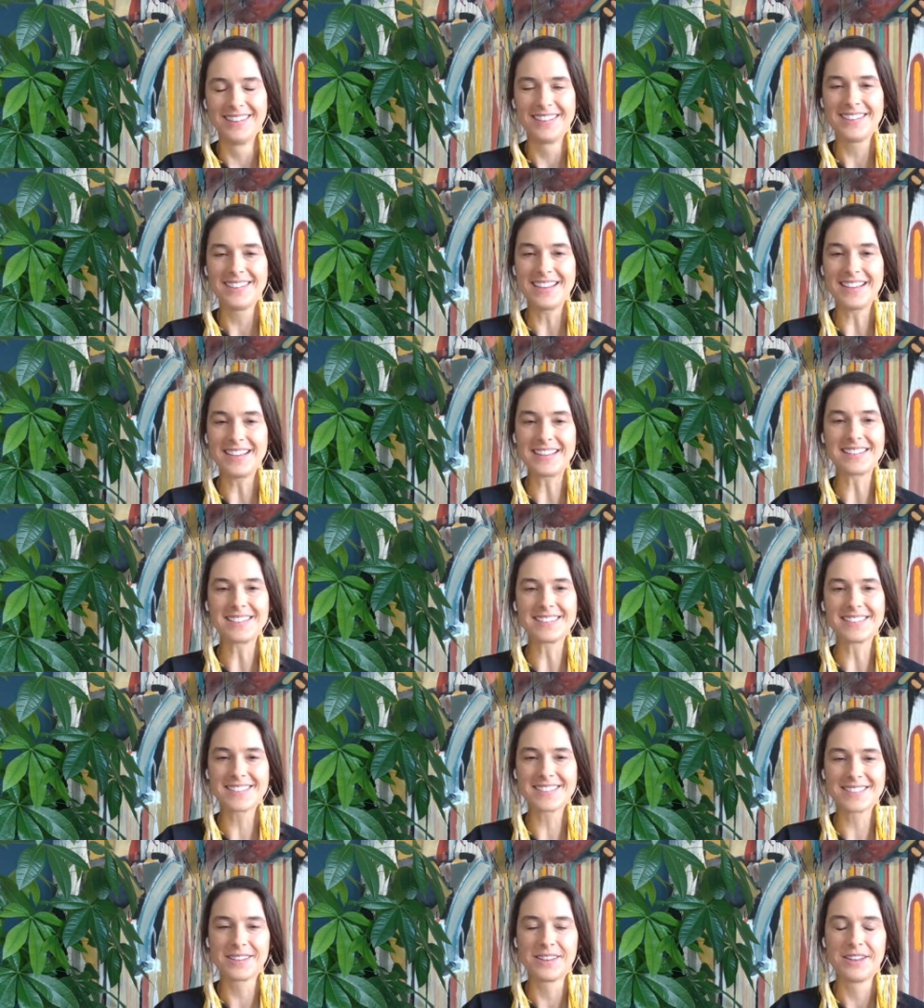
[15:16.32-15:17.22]

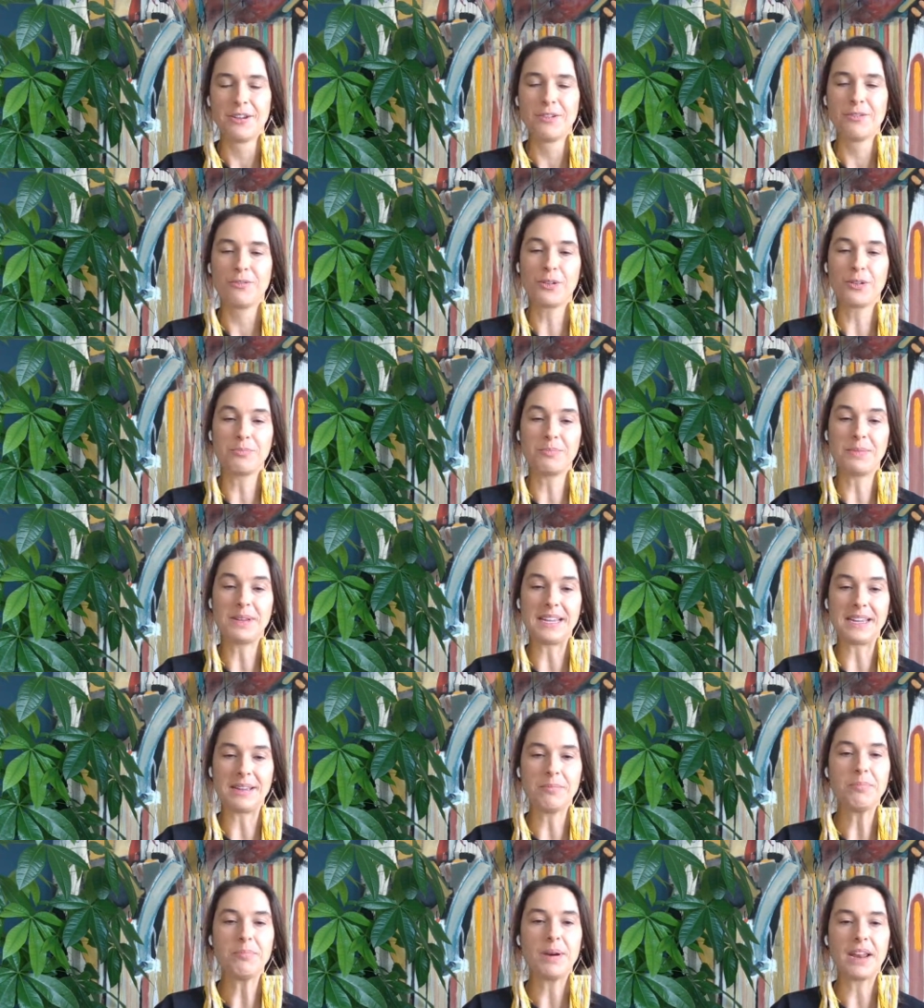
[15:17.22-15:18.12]
things for
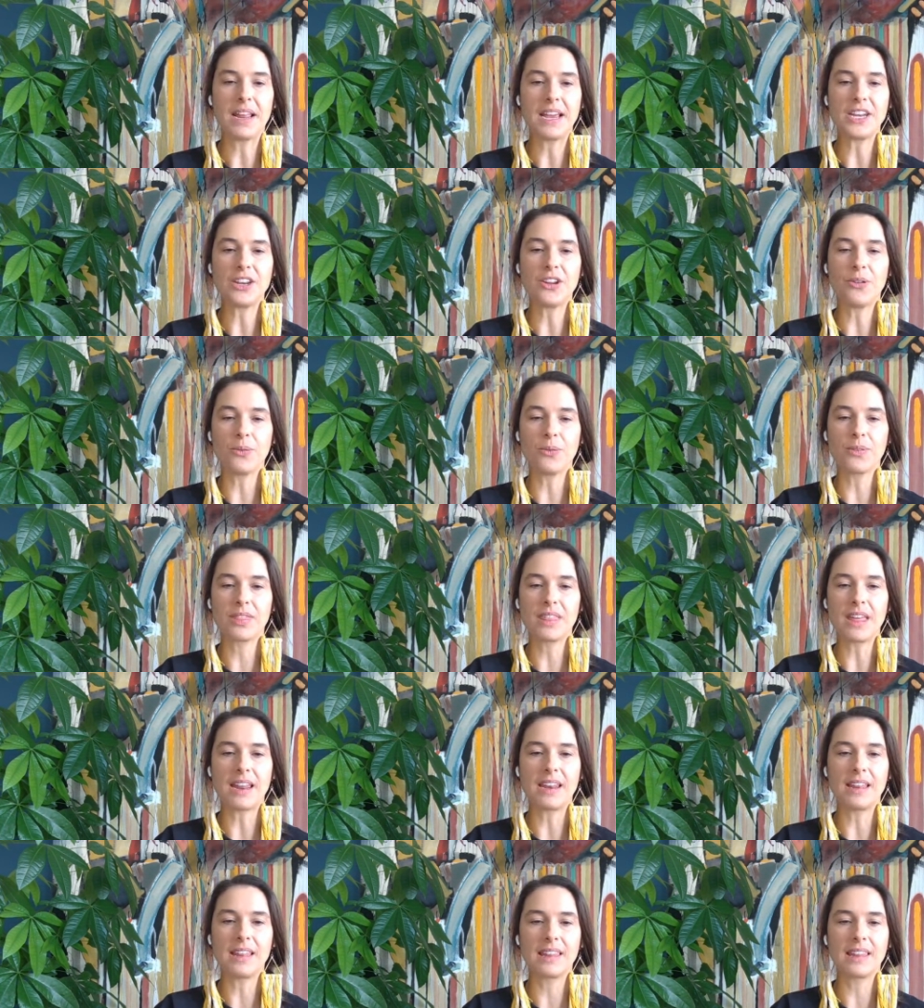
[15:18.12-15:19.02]
me, but I know
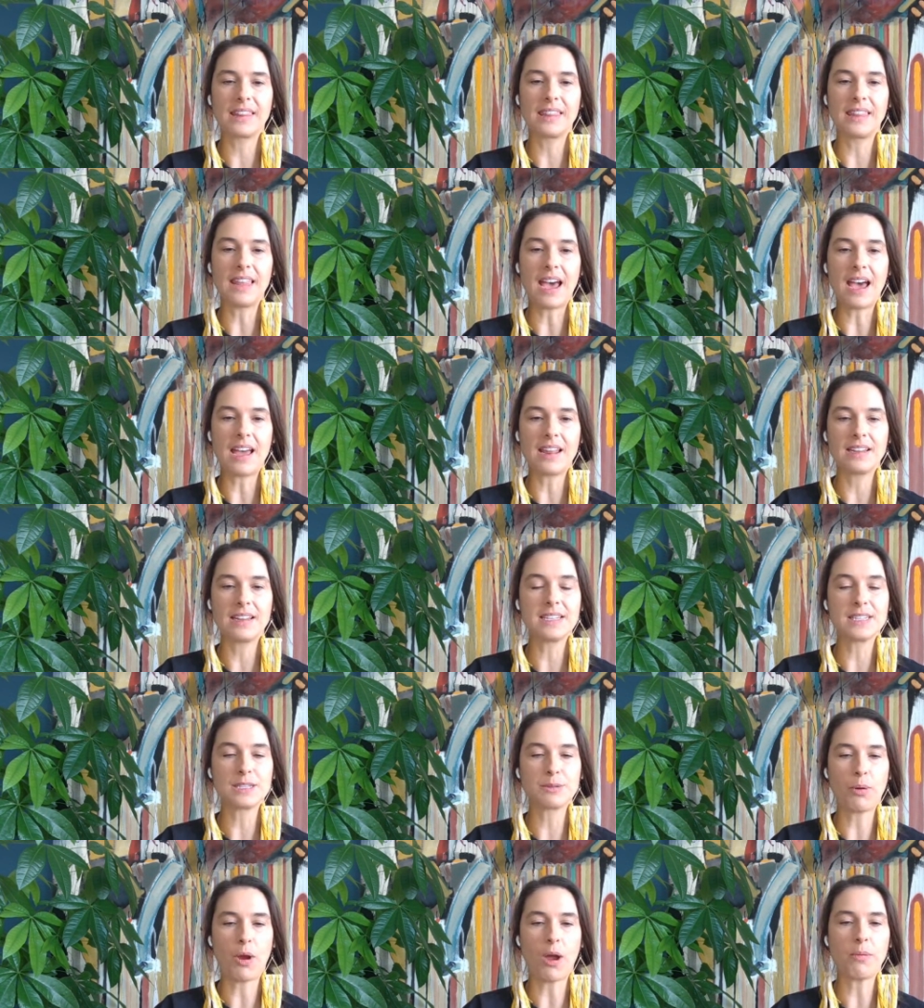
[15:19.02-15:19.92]
that that
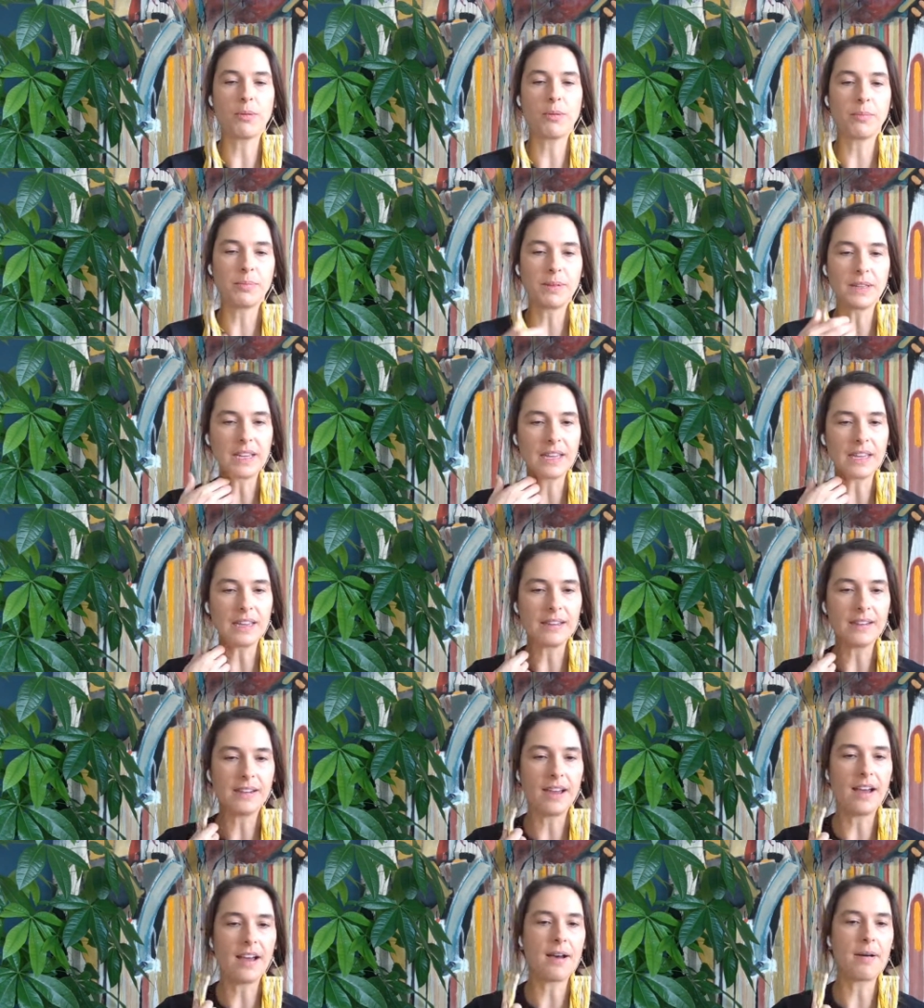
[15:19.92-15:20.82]
is
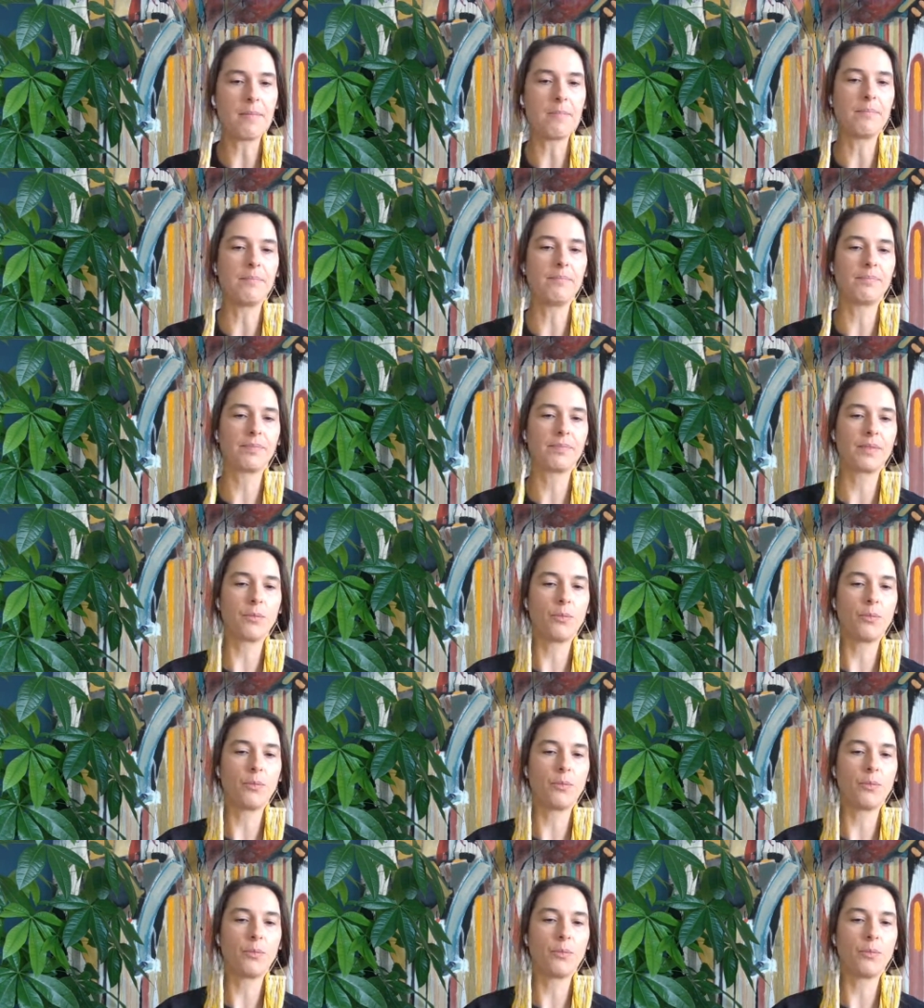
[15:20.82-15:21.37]
probably um,